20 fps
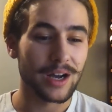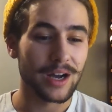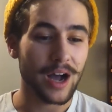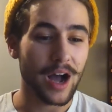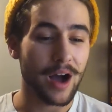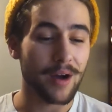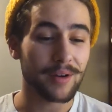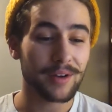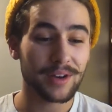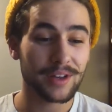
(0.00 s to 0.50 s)

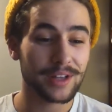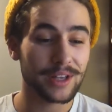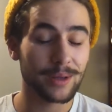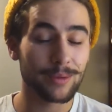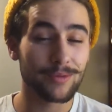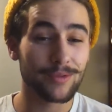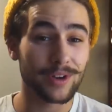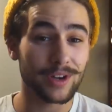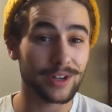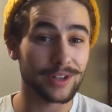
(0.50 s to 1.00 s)
I'm gonna keep
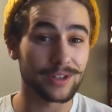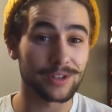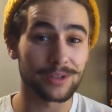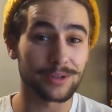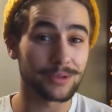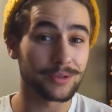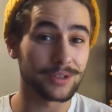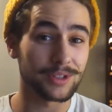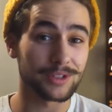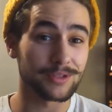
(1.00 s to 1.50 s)
fucking
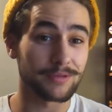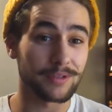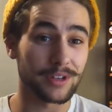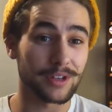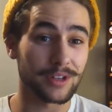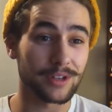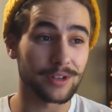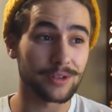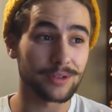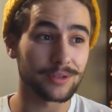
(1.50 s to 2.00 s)
doing these
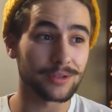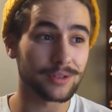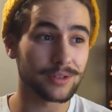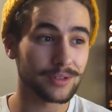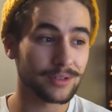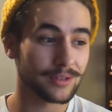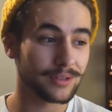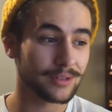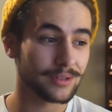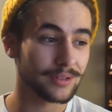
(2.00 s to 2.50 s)
videos.
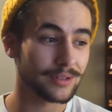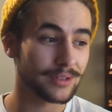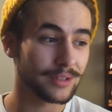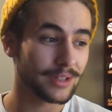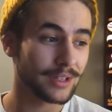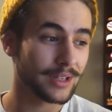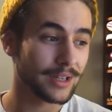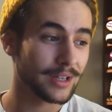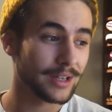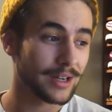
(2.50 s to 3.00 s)

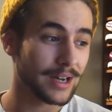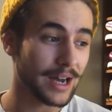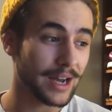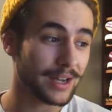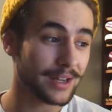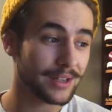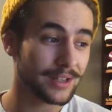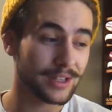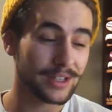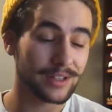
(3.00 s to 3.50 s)
I
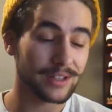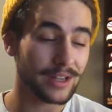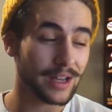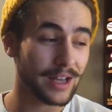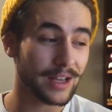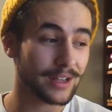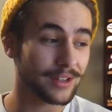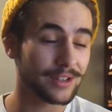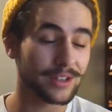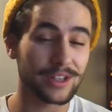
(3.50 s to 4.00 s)
could get
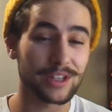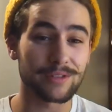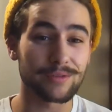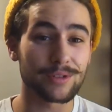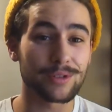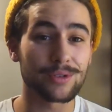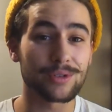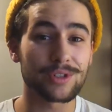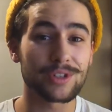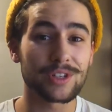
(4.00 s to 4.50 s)
I could give
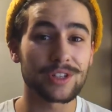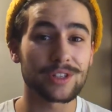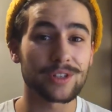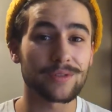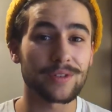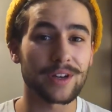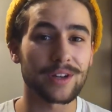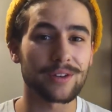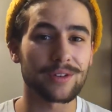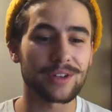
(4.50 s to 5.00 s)
two shits if
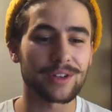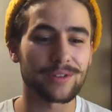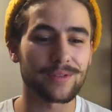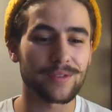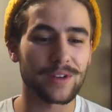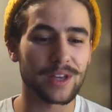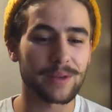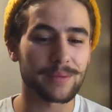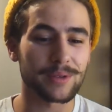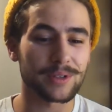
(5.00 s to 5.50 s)
I don't get
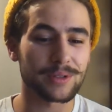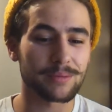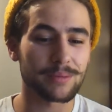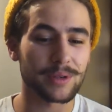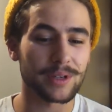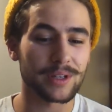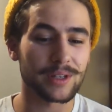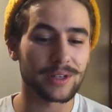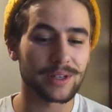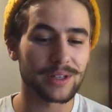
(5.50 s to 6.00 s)
famous,
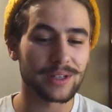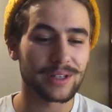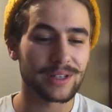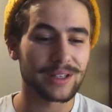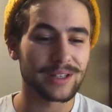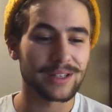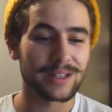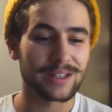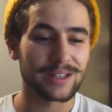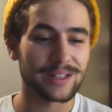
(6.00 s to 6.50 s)
but
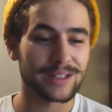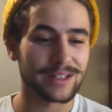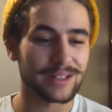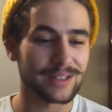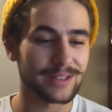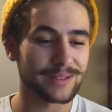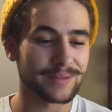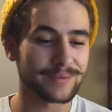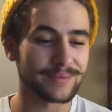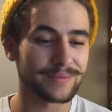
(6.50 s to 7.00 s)

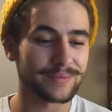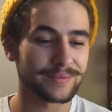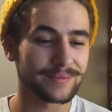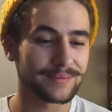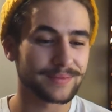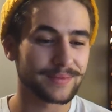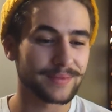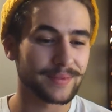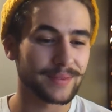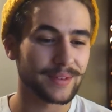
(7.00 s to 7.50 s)
um,
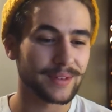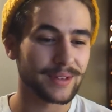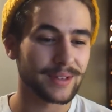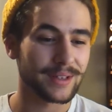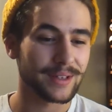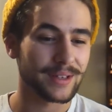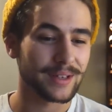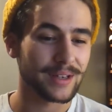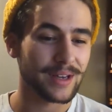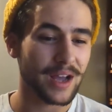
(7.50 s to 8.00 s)

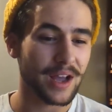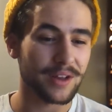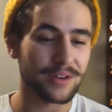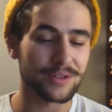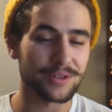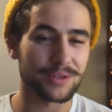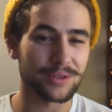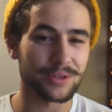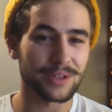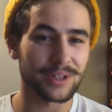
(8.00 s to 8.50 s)
I
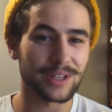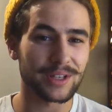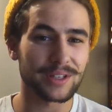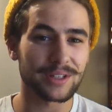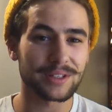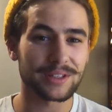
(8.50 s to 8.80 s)
enjoy